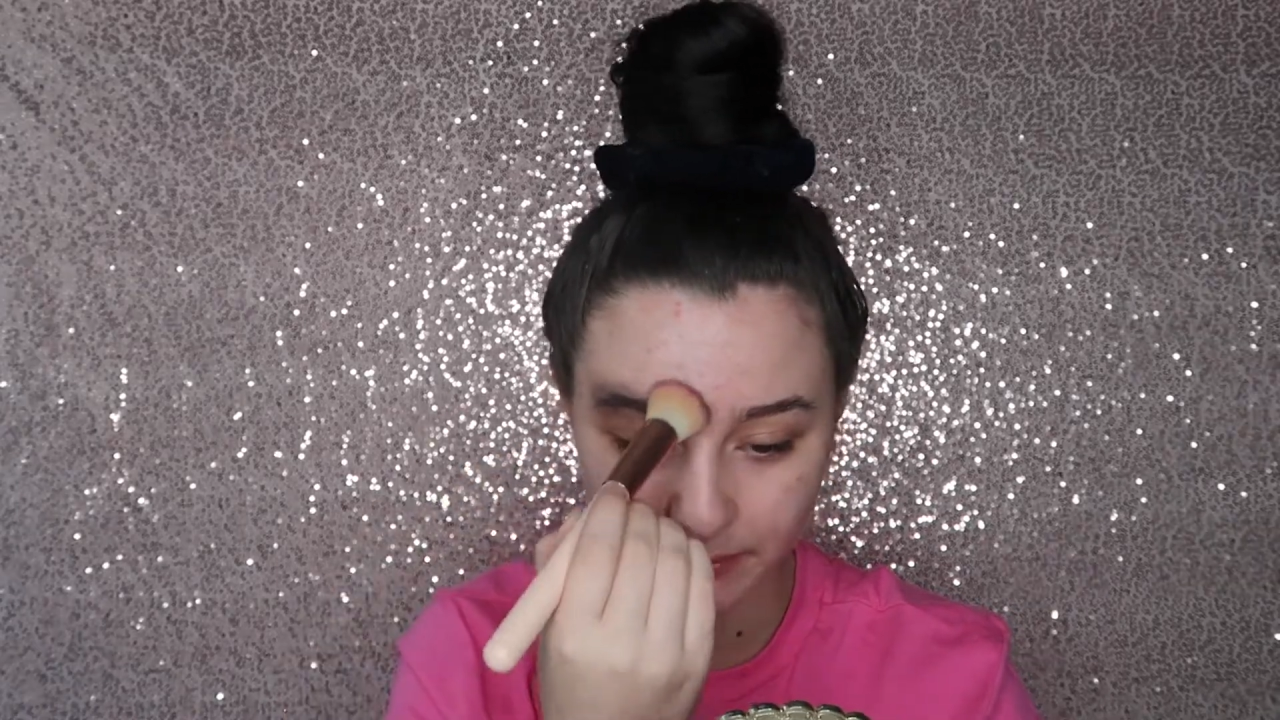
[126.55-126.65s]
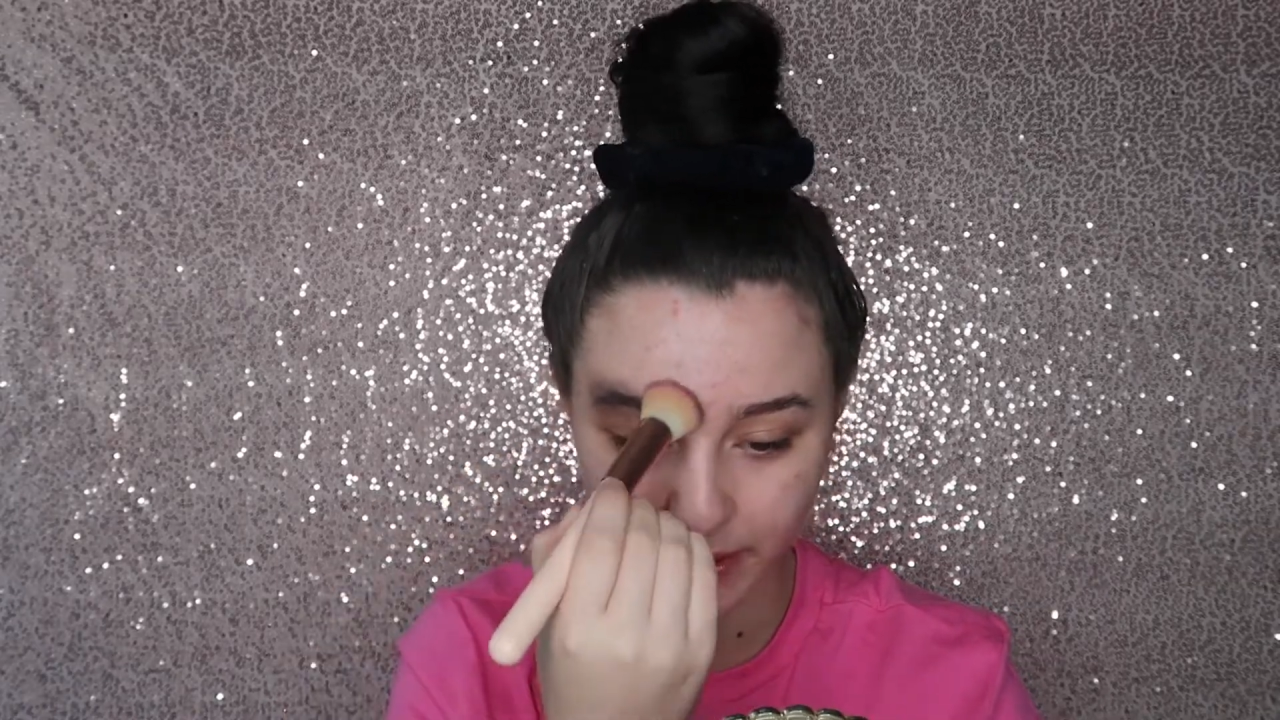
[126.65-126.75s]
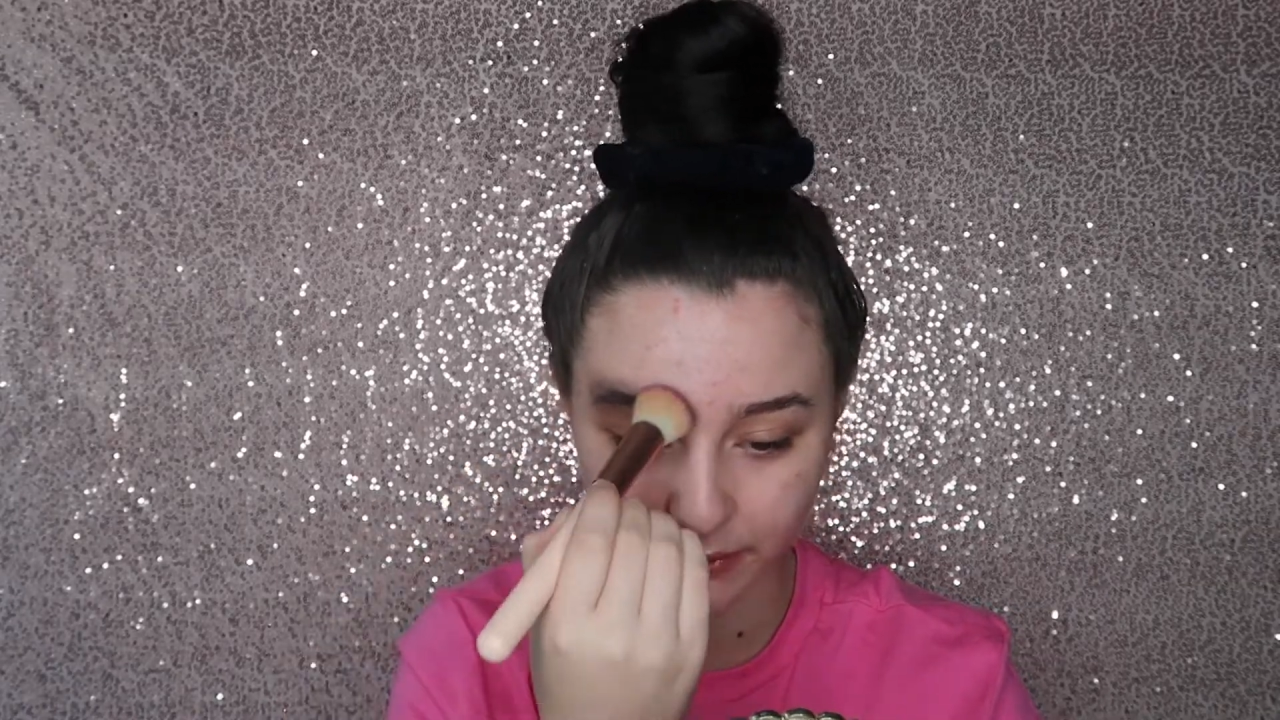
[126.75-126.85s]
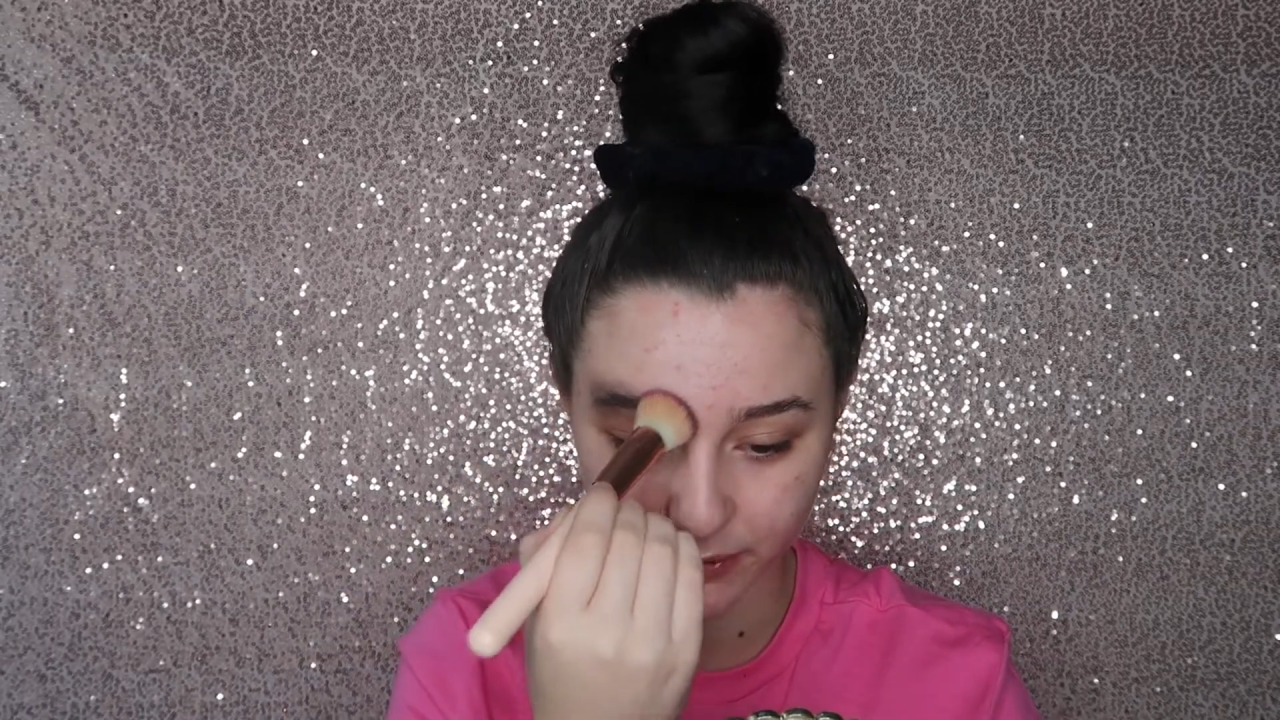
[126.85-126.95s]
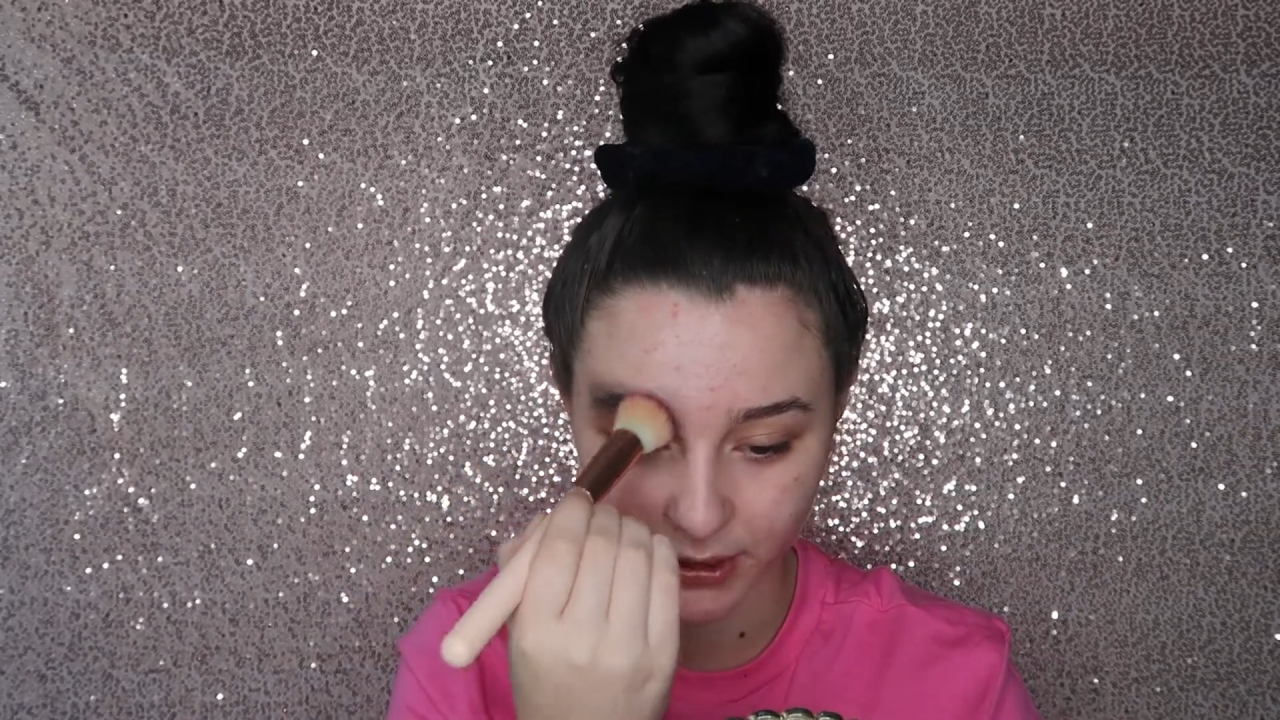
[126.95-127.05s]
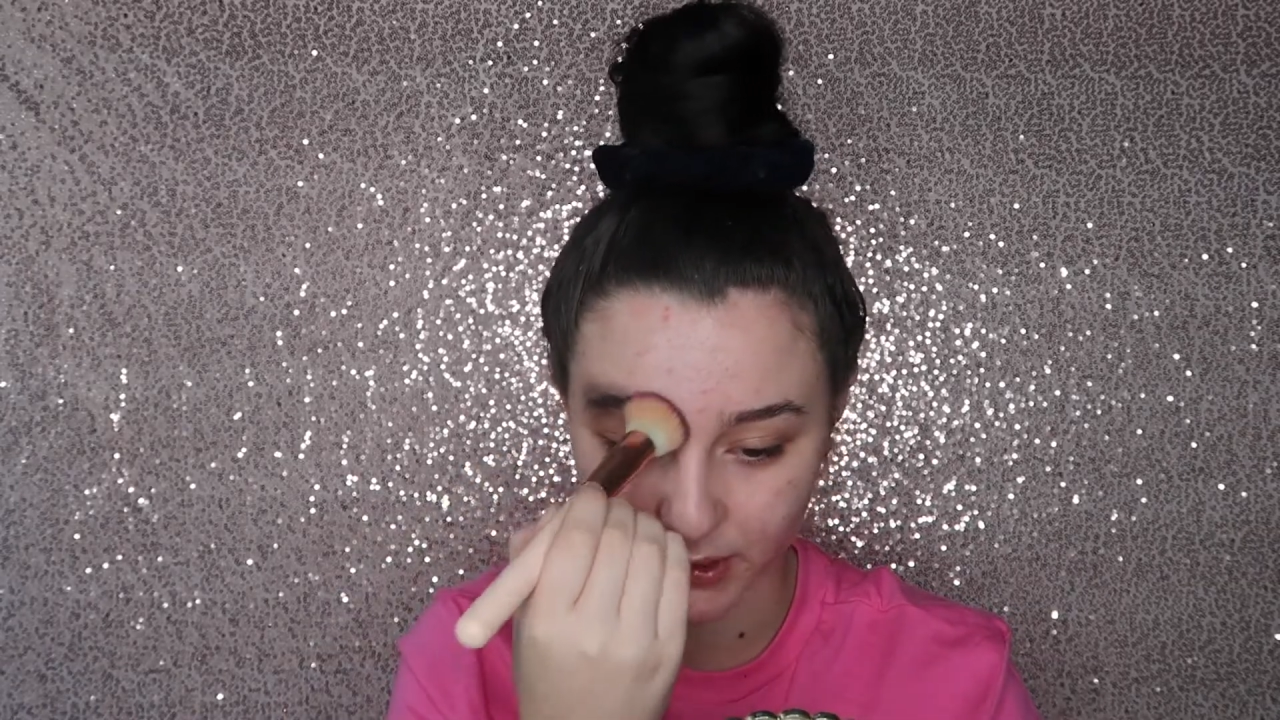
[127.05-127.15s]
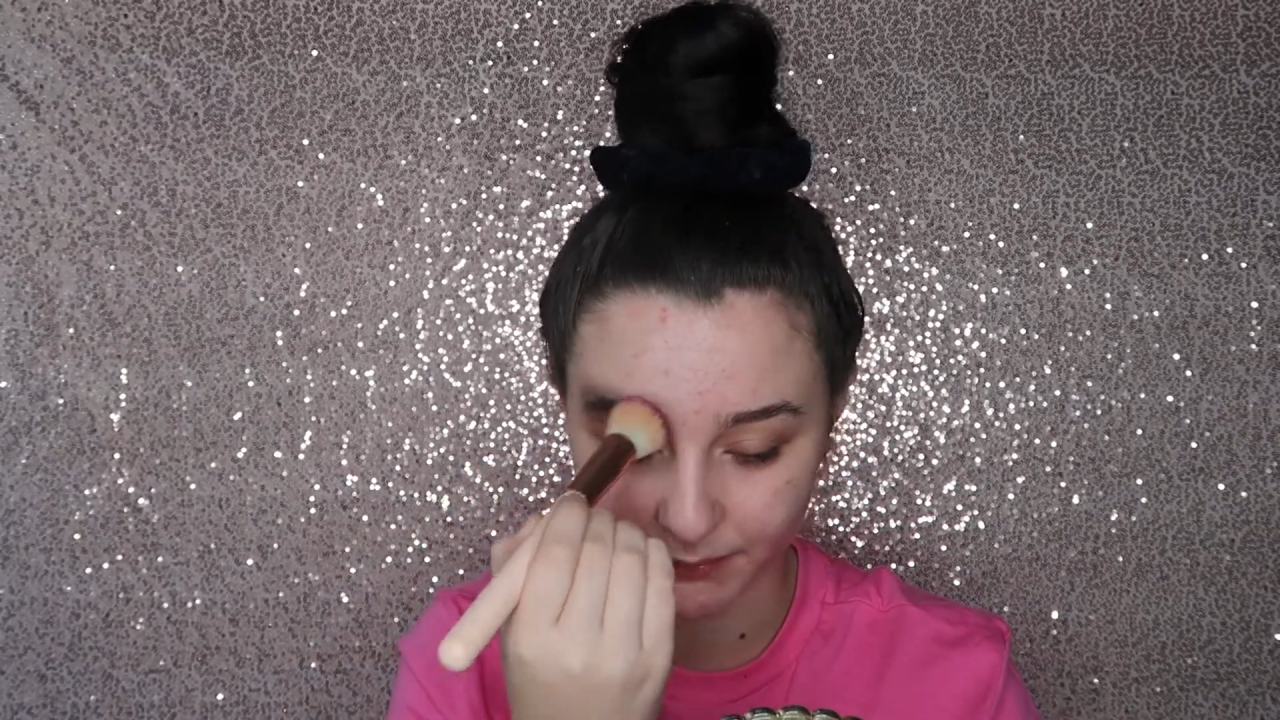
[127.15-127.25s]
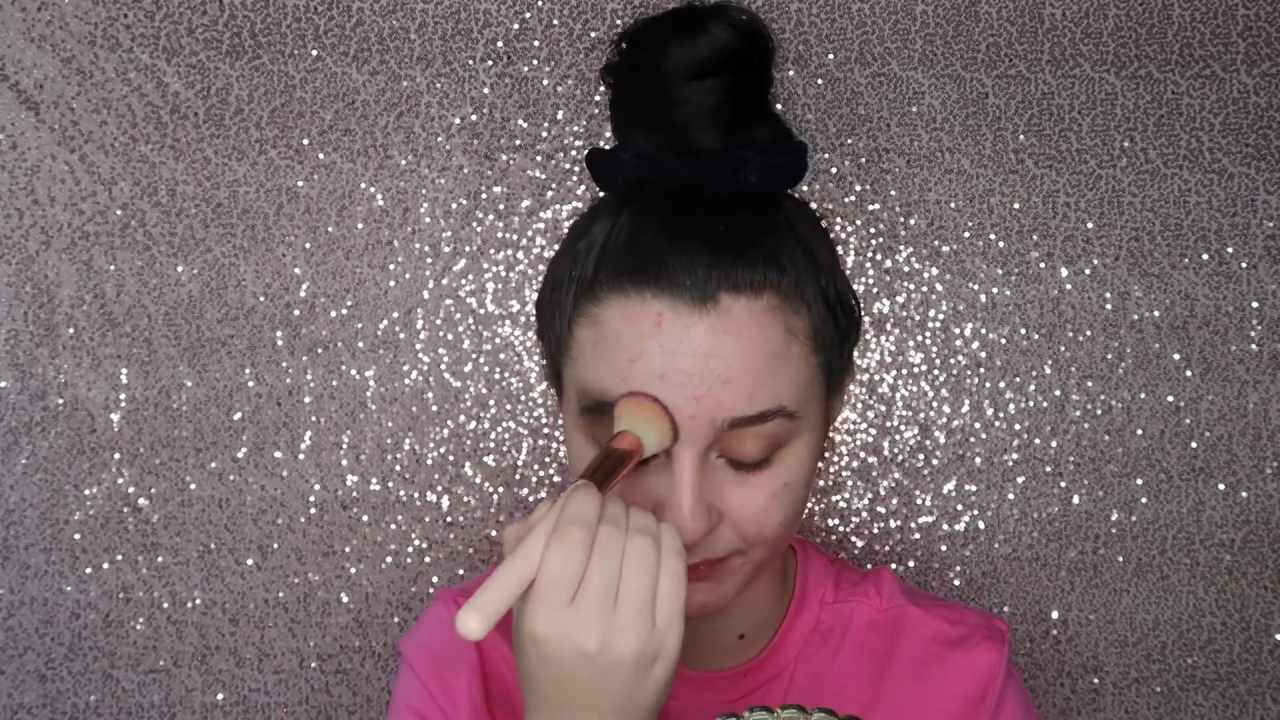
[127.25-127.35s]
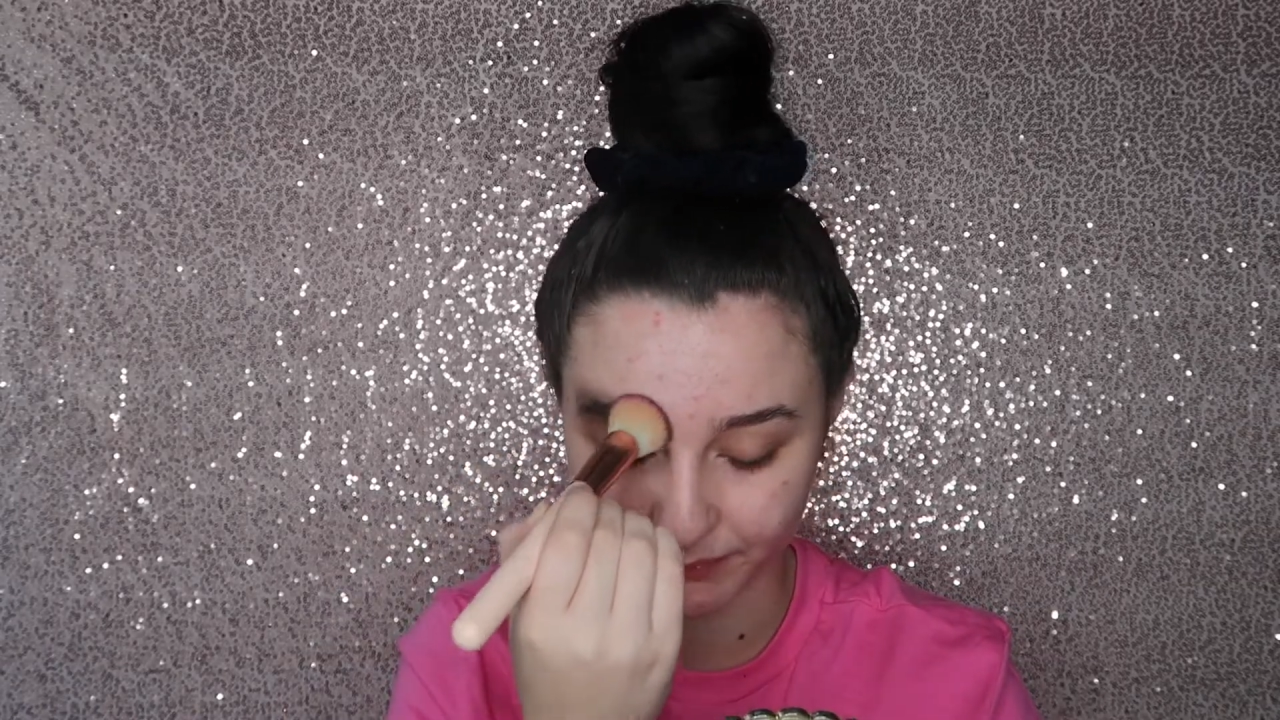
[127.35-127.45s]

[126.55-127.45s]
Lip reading: me of the